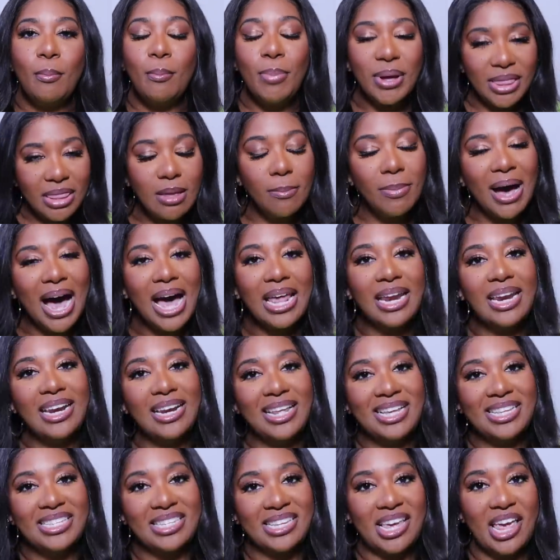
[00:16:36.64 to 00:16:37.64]
But the body
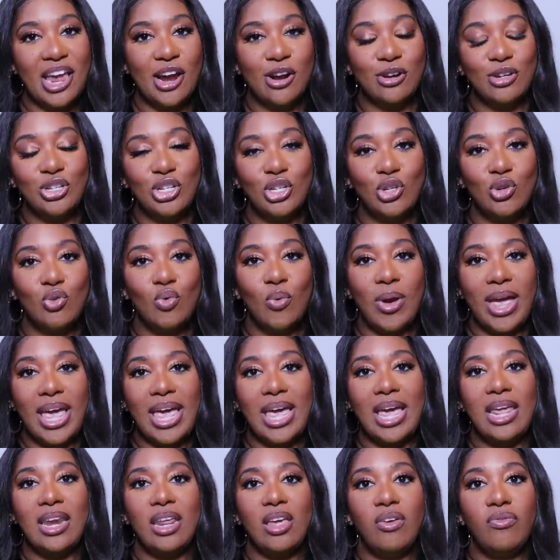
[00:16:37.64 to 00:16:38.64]
needs care too.
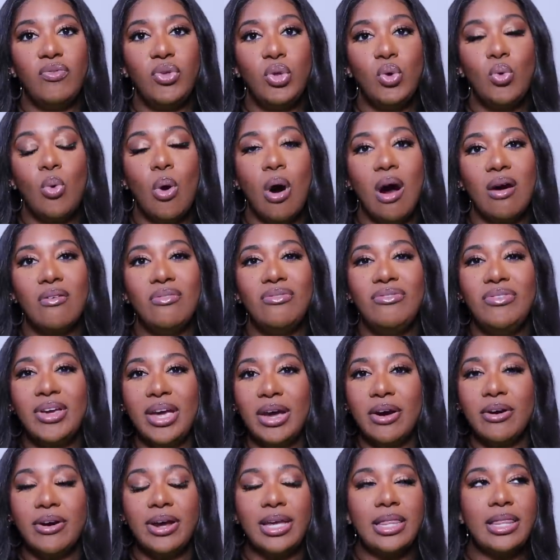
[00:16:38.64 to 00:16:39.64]
And if you are
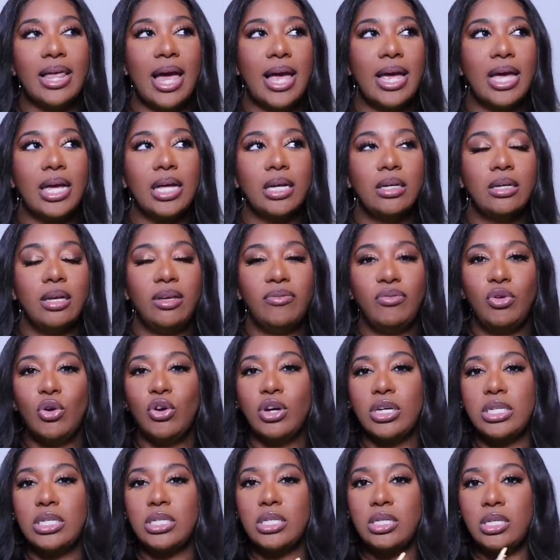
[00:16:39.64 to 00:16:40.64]
very like, if you're
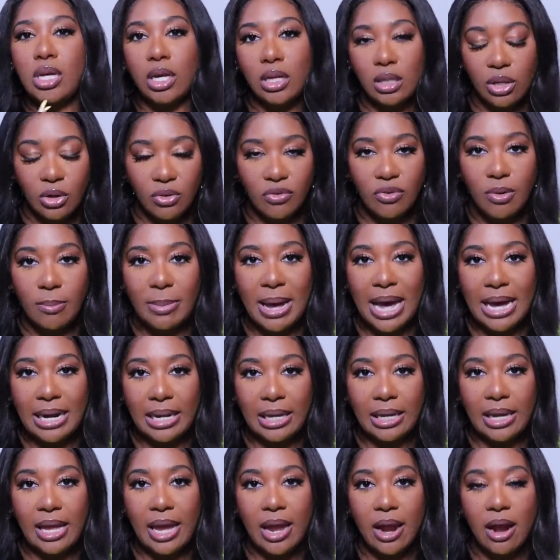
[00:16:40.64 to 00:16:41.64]
a stickler for
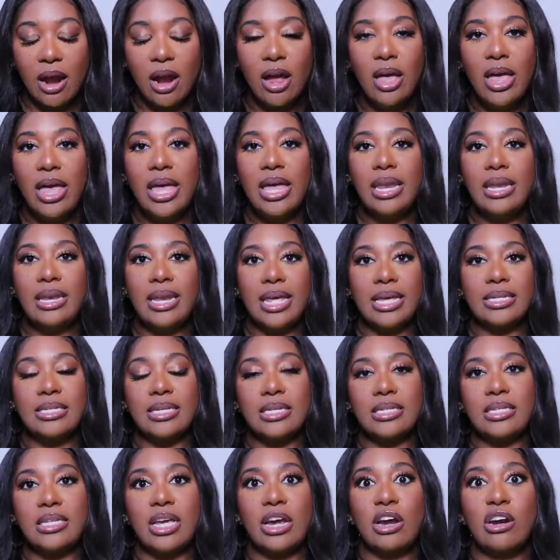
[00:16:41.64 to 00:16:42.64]
body care,
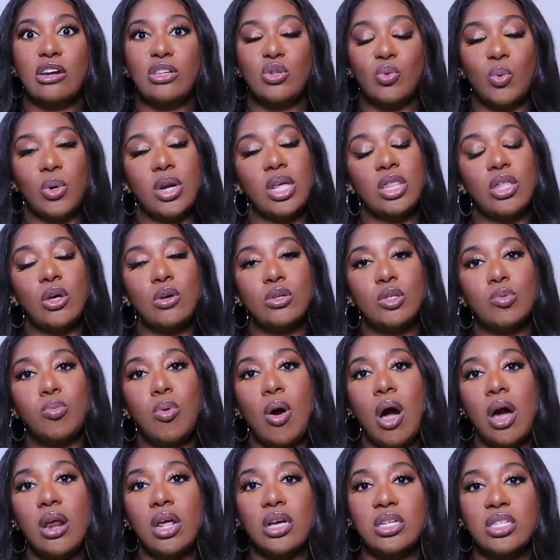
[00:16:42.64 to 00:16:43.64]
Necessaire is one of those
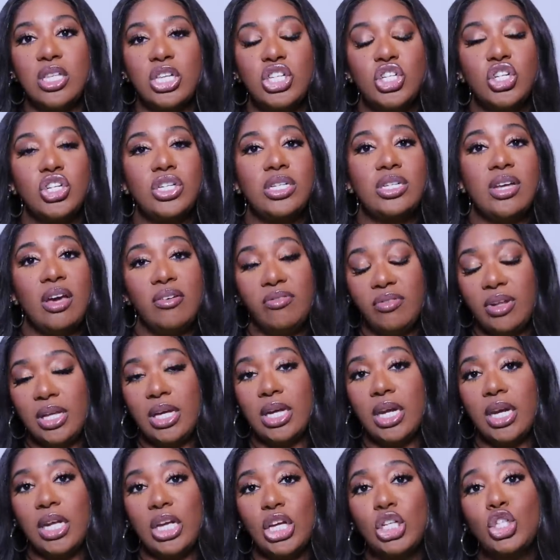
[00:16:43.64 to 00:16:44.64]
products that you're definitely
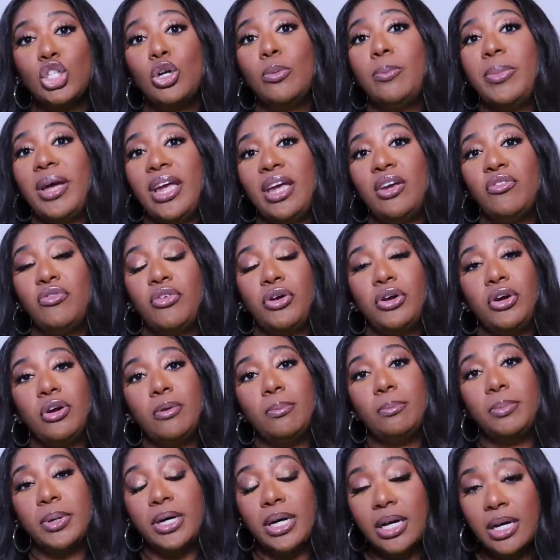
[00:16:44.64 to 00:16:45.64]
going to get your bang for
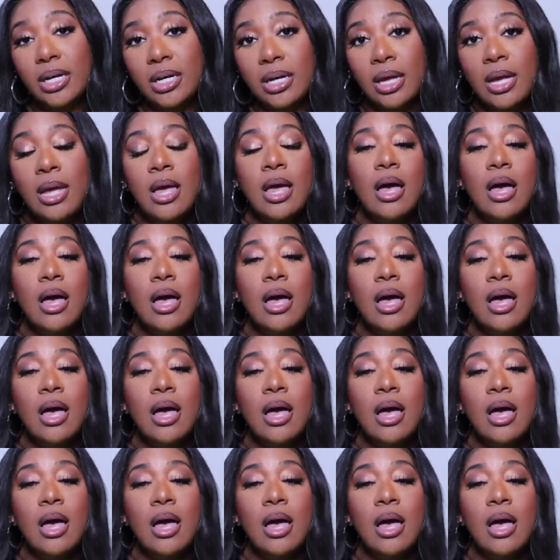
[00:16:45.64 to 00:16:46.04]
your buck.